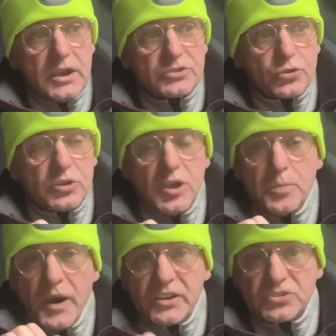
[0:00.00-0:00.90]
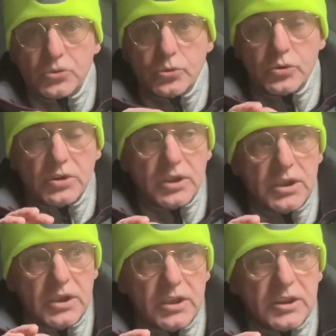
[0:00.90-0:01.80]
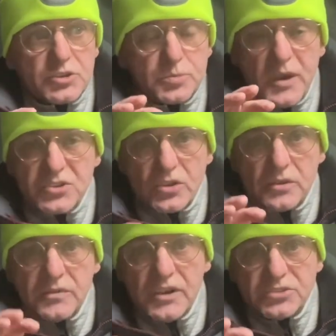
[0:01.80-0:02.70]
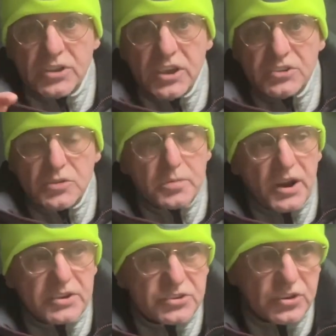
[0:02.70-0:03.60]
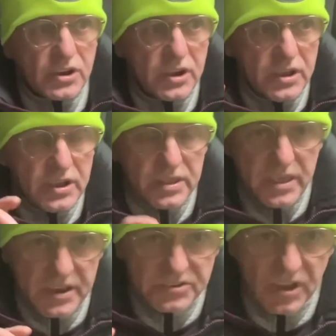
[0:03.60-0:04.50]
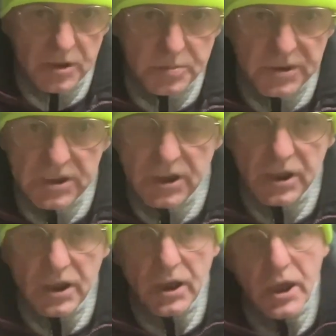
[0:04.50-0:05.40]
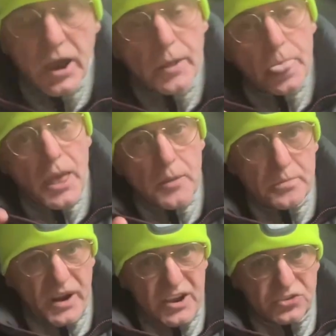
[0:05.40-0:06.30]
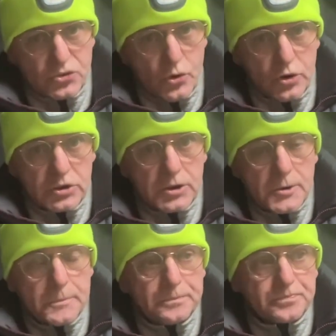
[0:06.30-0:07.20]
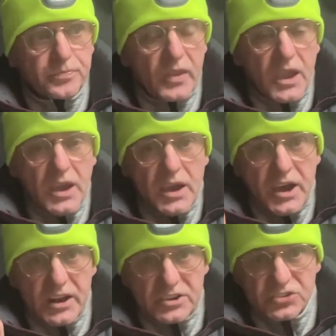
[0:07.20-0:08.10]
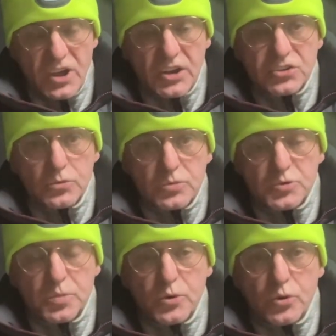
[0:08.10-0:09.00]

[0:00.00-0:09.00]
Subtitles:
So they passed it on to the Special Investigation Branch, the SIB, at Bryce Norton, and a sergeant was put